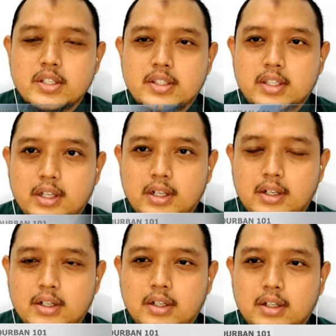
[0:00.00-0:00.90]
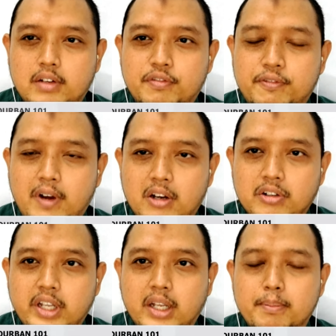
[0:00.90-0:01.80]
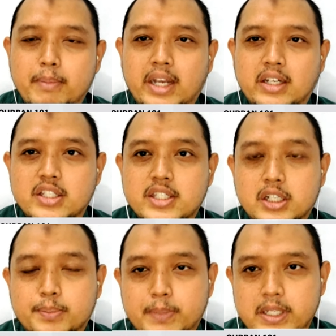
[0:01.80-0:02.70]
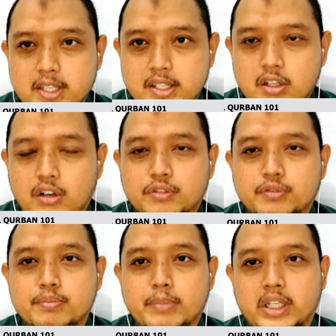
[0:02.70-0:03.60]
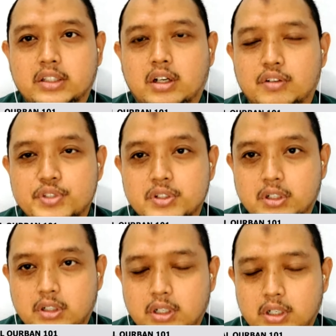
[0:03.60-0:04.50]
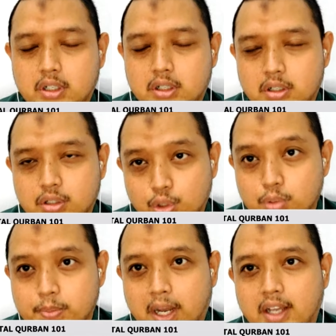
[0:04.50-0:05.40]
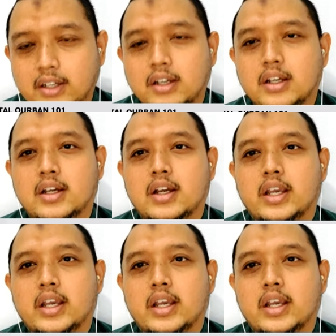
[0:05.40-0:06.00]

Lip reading: we still found that many surpluses of meat of kurban